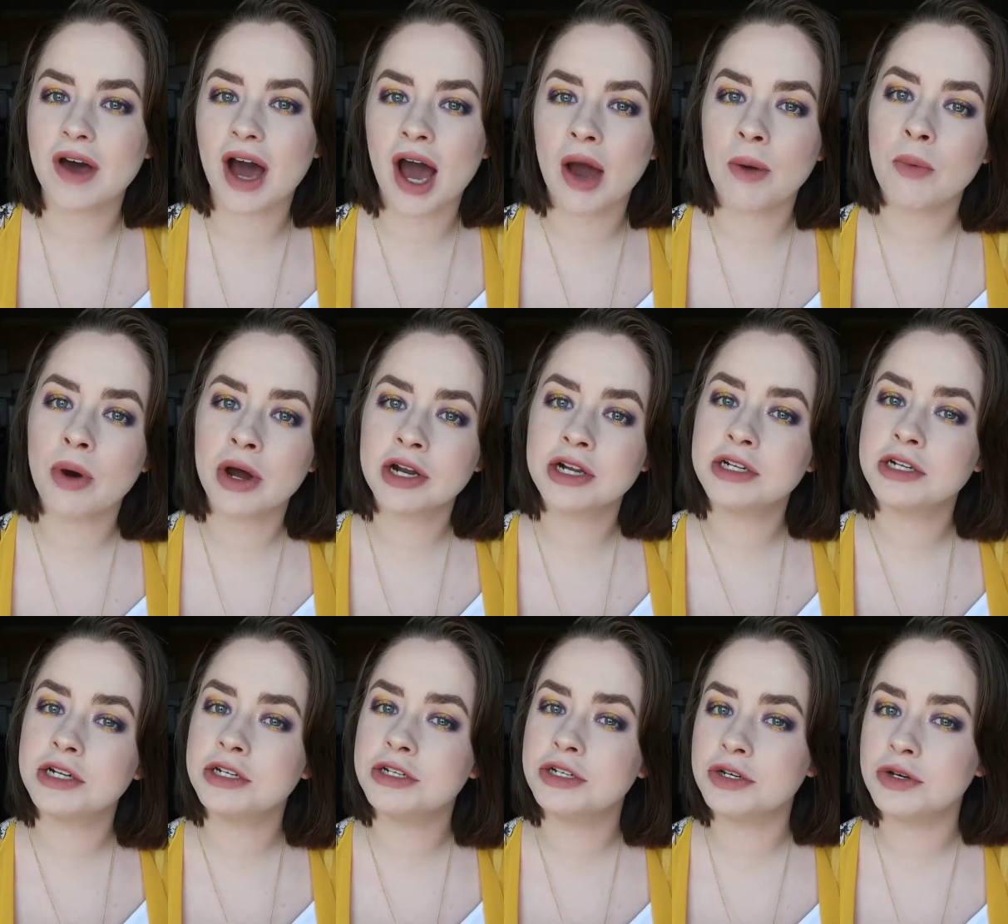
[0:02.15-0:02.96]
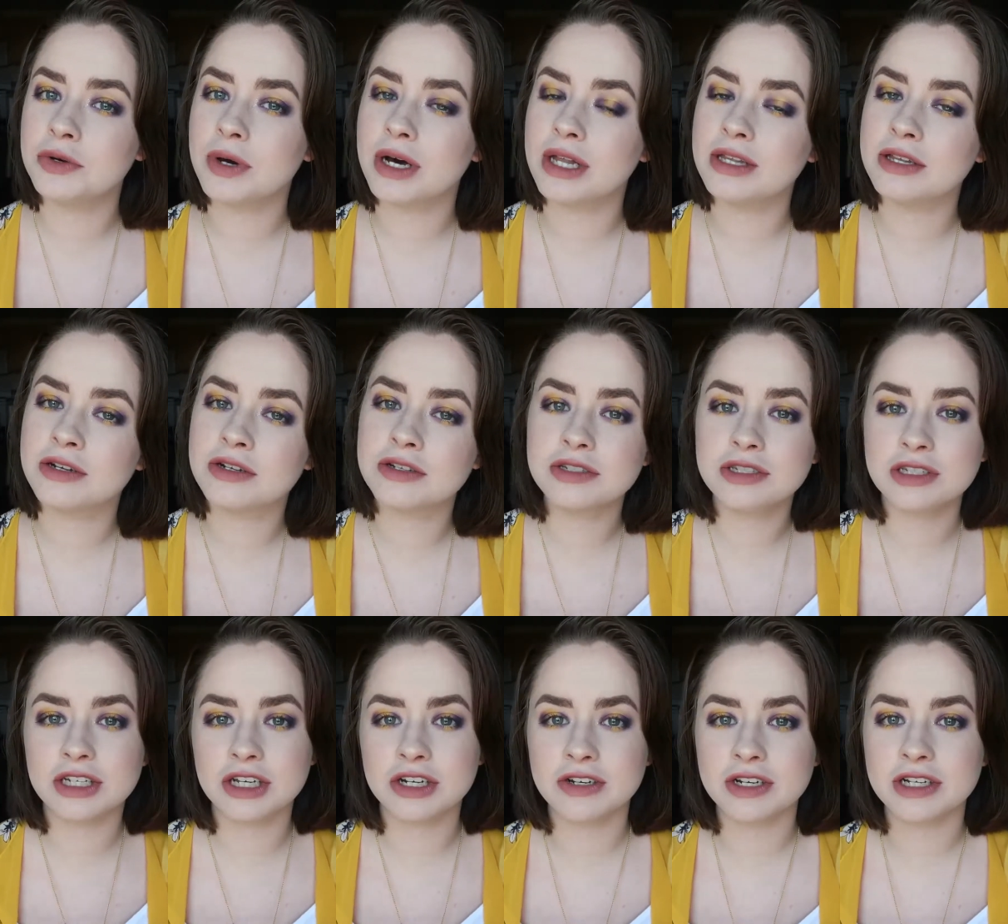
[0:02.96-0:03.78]
I wanted to do a little
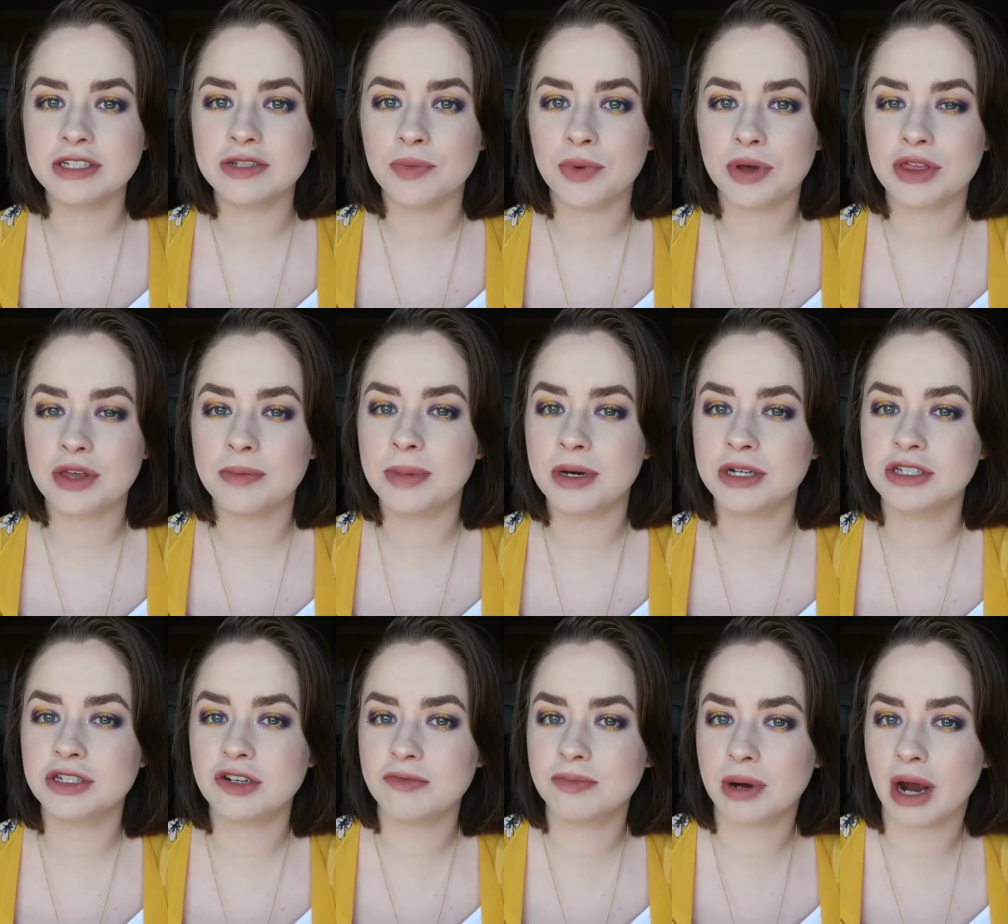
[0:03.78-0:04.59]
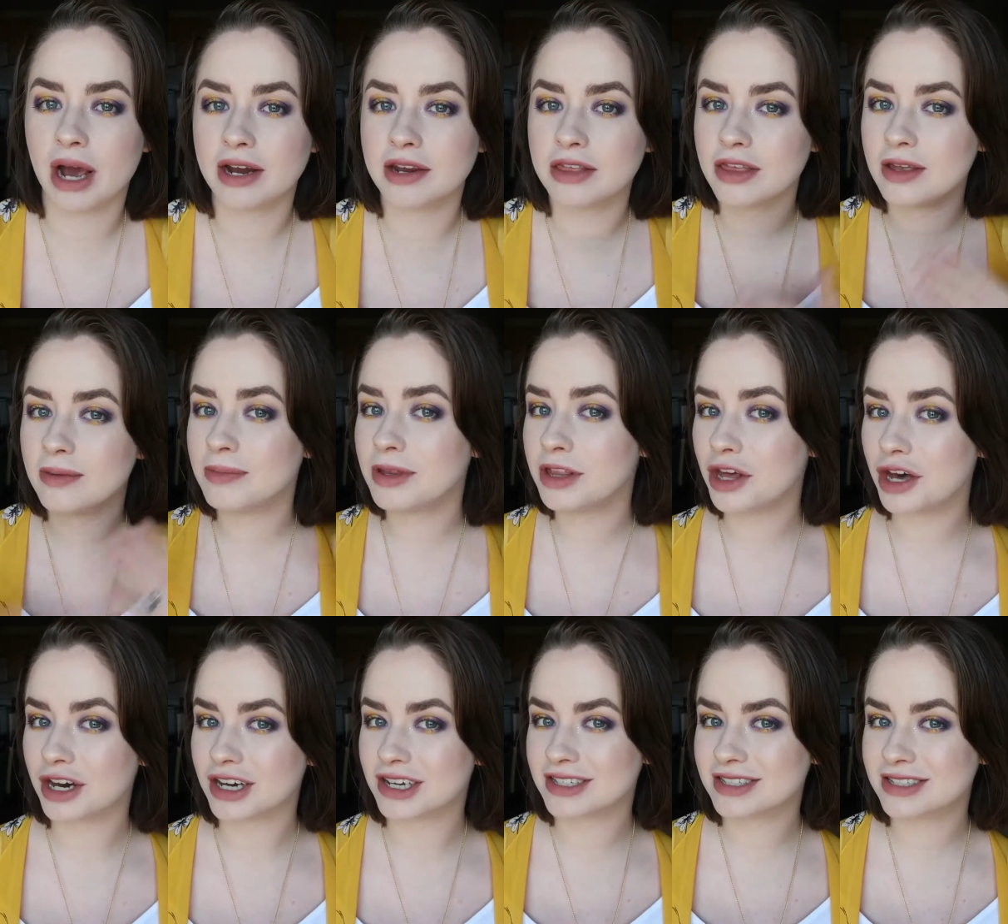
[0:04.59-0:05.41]
series with a bunch of Pride themed
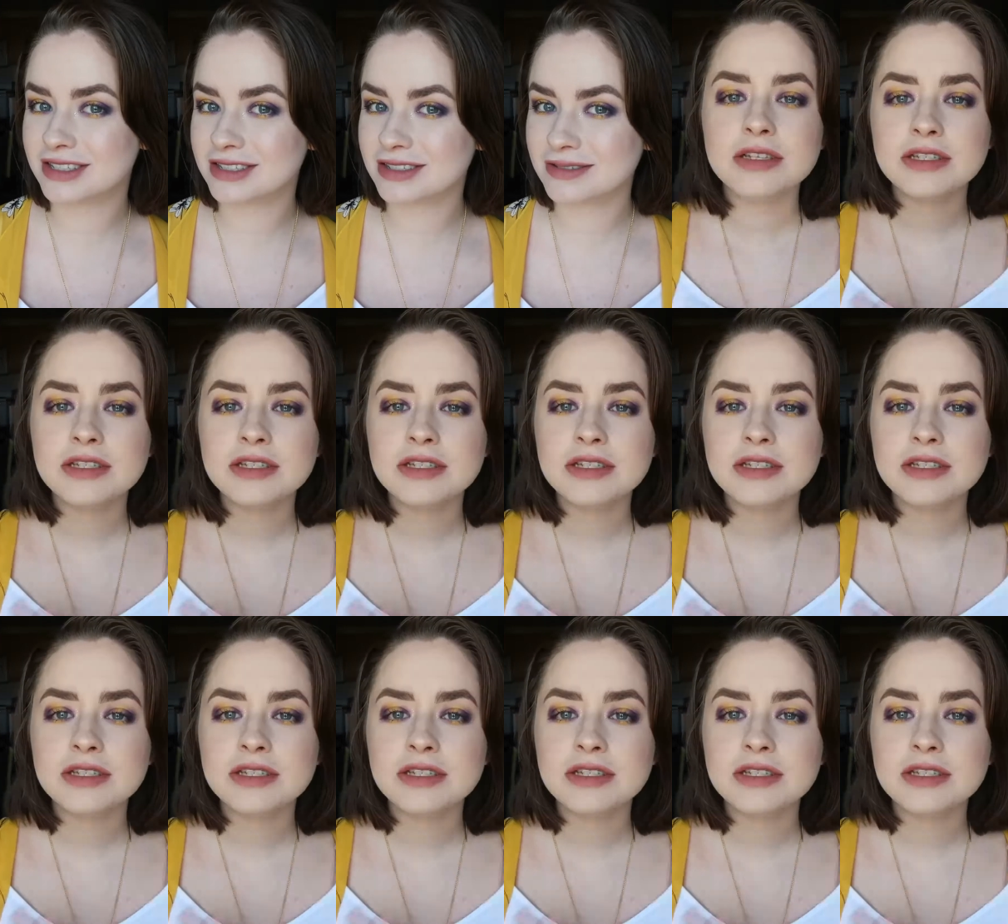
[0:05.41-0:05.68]
looks.